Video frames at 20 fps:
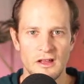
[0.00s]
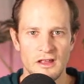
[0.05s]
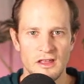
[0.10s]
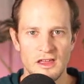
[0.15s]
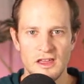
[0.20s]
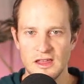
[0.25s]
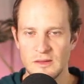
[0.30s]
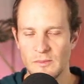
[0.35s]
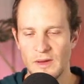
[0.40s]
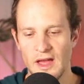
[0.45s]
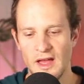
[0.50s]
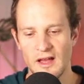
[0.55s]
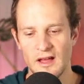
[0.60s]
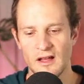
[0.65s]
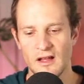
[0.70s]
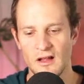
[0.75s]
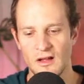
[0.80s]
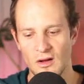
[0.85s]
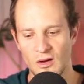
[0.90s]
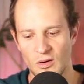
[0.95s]

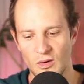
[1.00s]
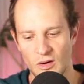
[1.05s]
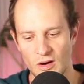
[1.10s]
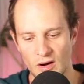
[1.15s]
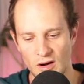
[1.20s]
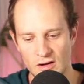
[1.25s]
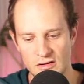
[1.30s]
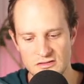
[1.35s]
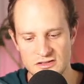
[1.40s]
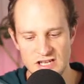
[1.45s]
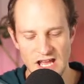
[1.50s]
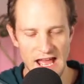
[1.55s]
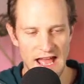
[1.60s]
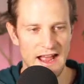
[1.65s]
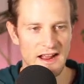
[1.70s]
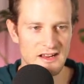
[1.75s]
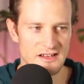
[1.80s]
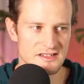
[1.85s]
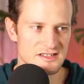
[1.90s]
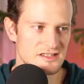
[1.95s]
email or
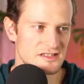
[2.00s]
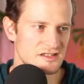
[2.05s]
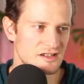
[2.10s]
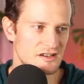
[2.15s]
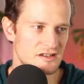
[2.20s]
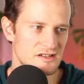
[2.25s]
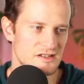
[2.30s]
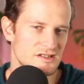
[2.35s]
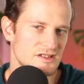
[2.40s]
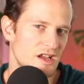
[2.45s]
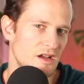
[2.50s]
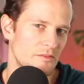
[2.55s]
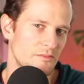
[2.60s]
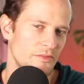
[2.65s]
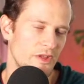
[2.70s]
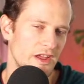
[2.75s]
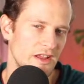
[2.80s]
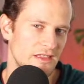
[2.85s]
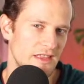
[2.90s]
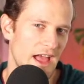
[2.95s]
text or something
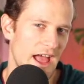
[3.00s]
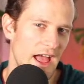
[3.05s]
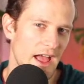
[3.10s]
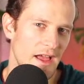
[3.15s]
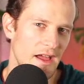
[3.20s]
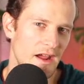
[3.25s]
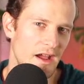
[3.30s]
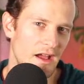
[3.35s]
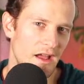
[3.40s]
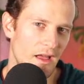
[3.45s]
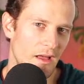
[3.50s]
like that,